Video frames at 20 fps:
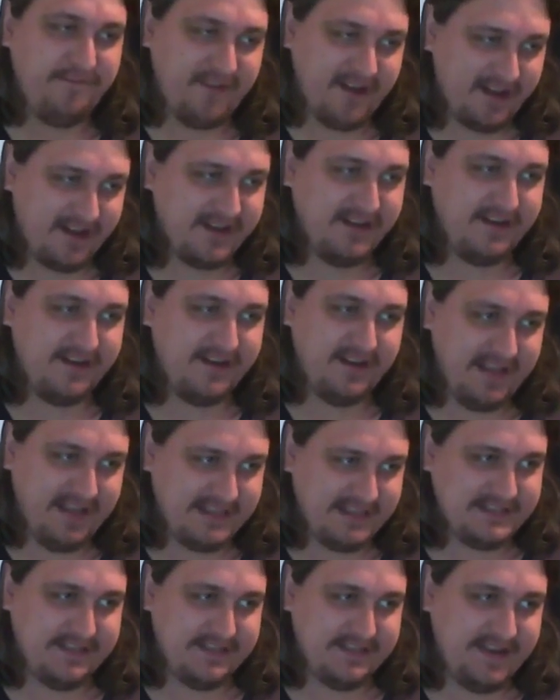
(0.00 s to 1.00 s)
fucking
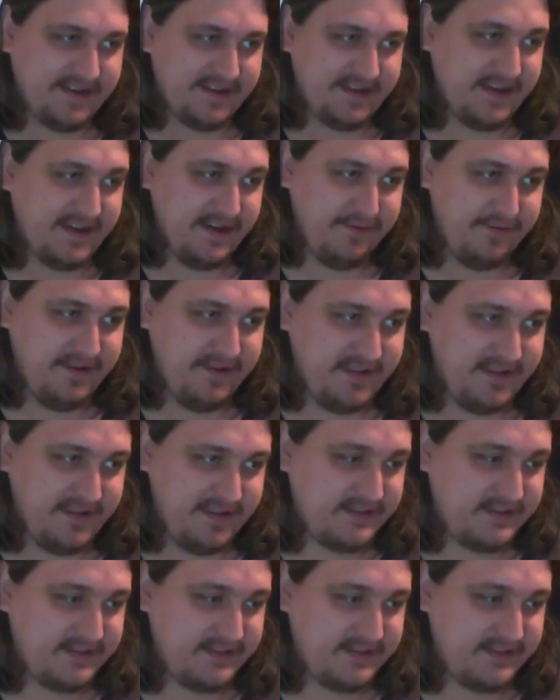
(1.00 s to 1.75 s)
lazy that guy really